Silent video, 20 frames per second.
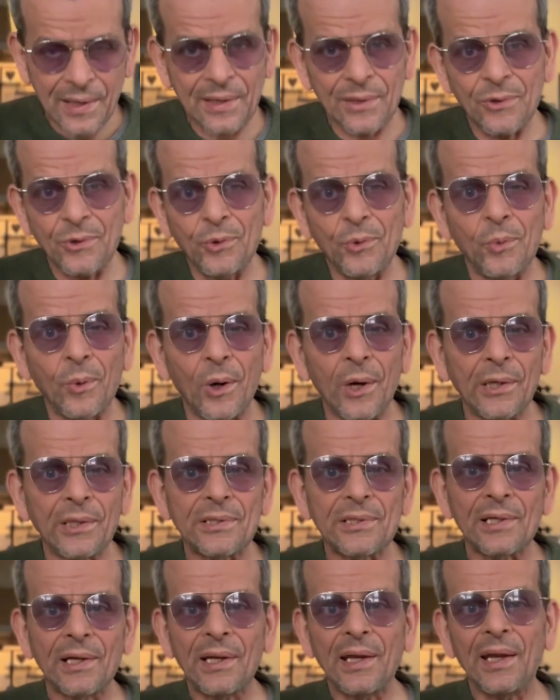you
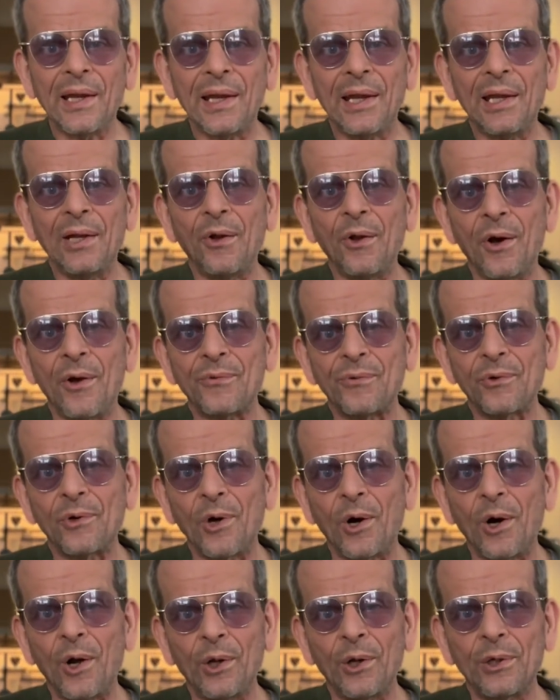want enough
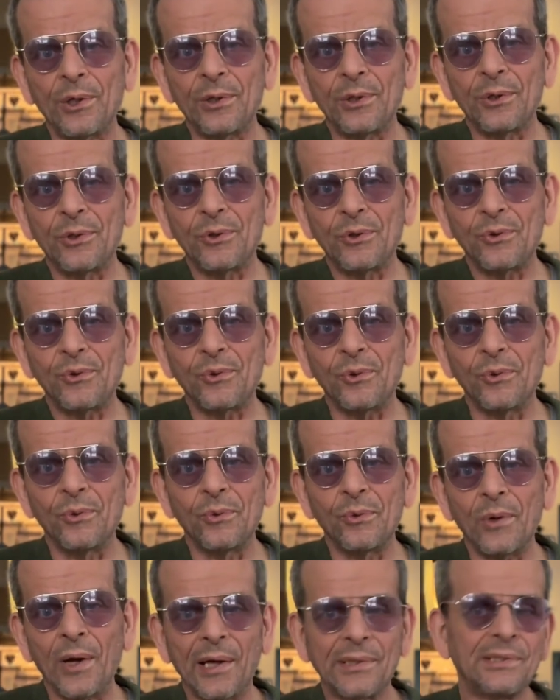color
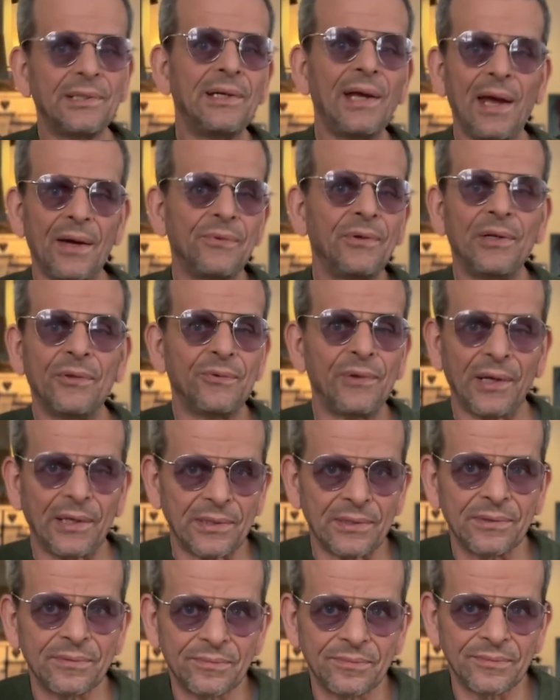to actually have an
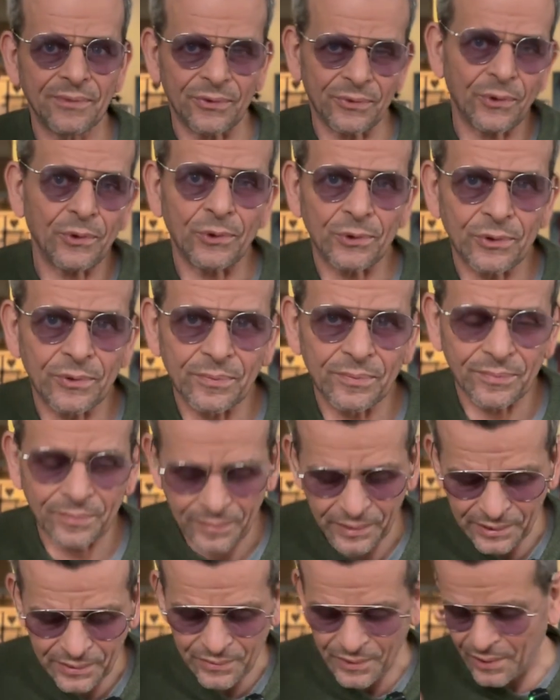effect, of course.
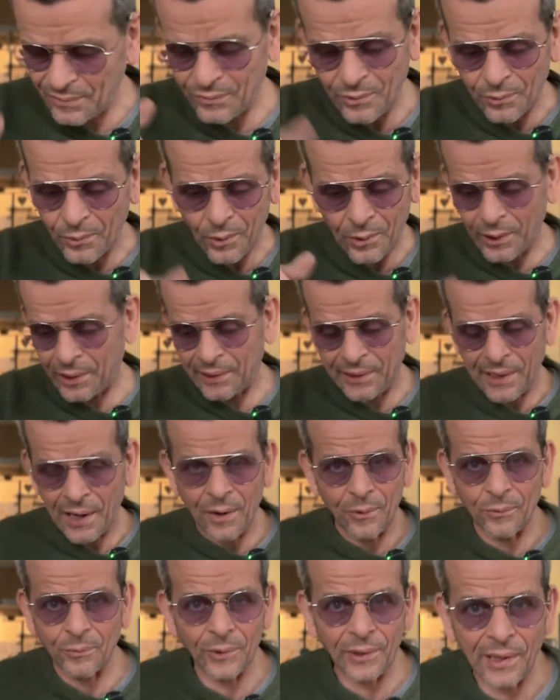If you water it
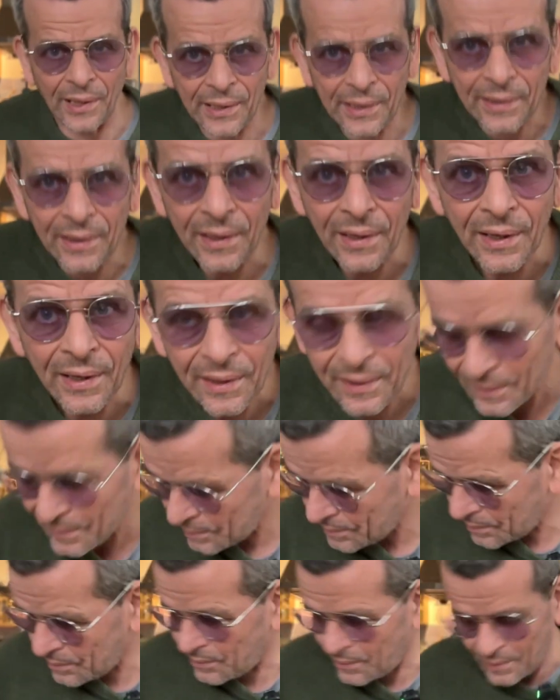down with, like,
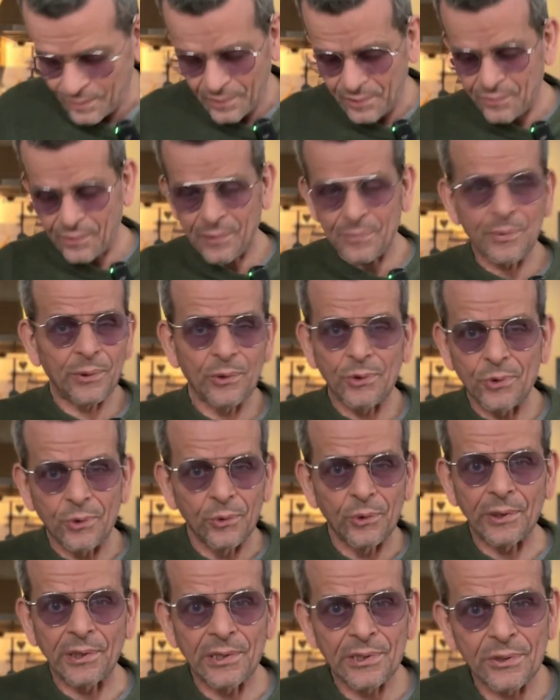if I put 2
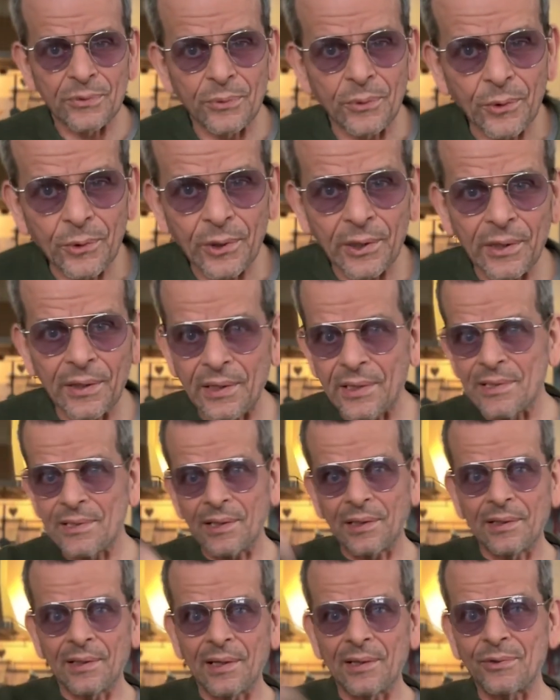liters of water in this
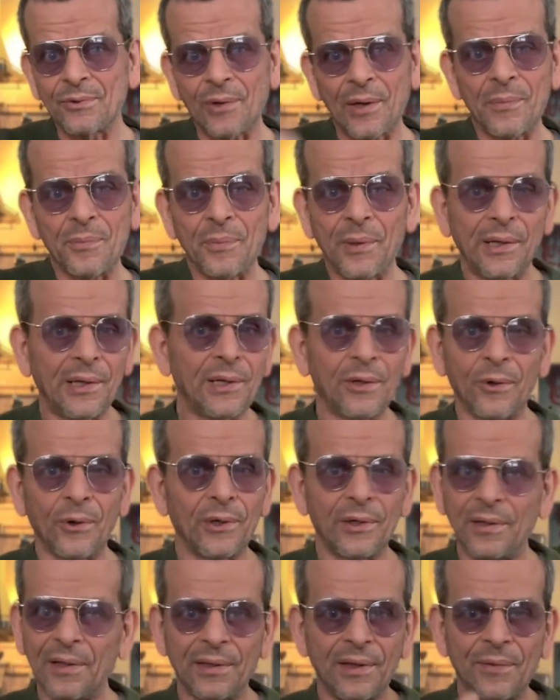and try and paint it
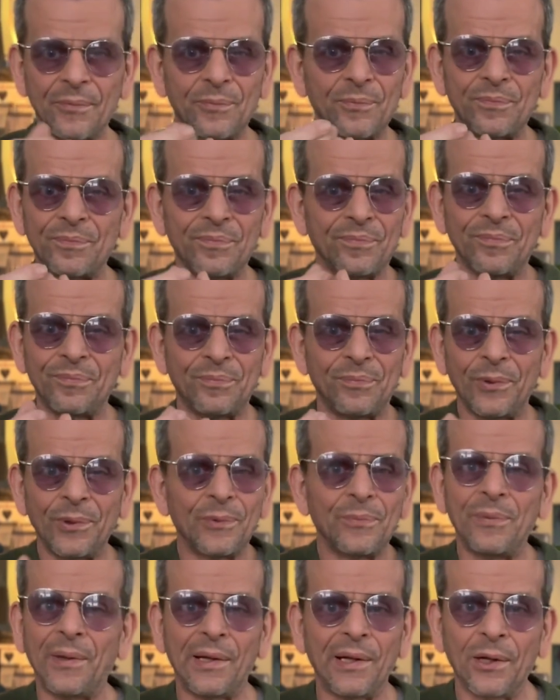on, there
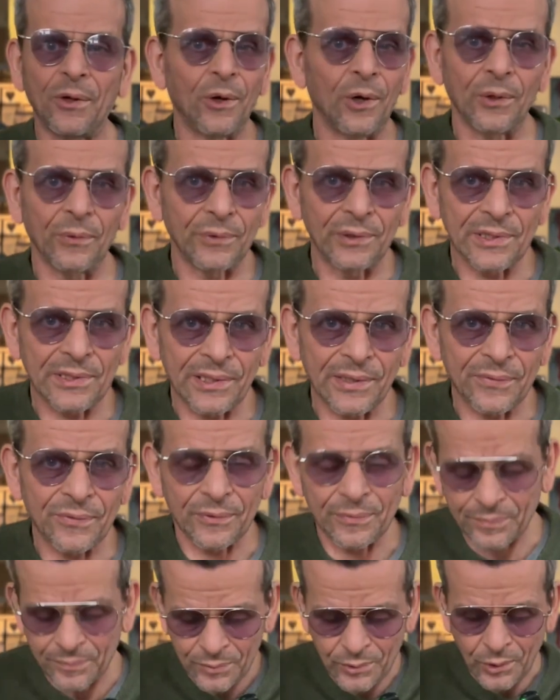wouldn't be any colorants
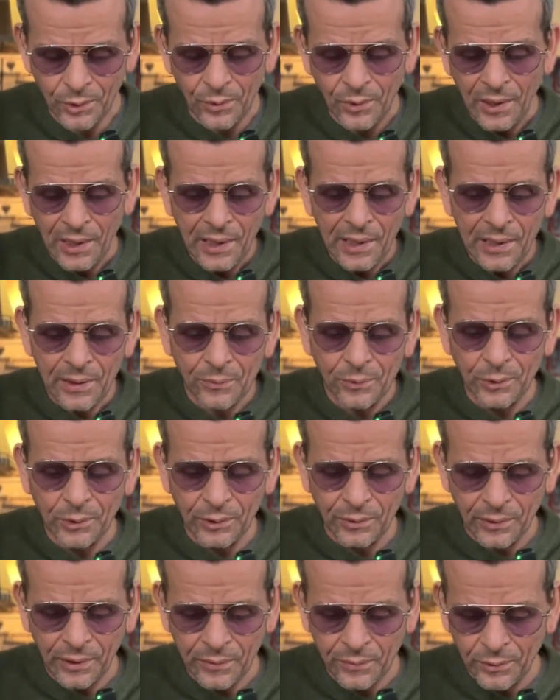left. So it
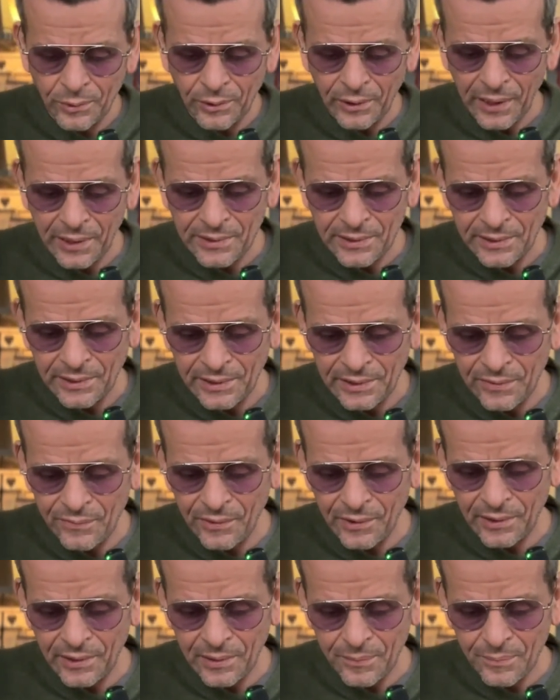wouldn't actually leave
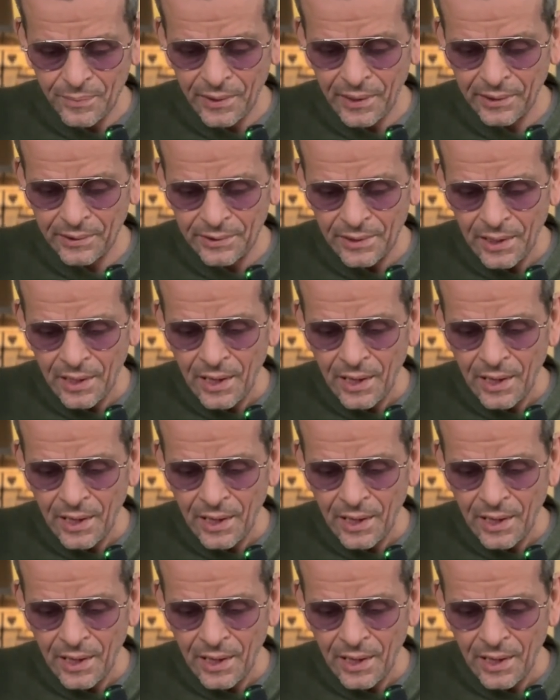any impact.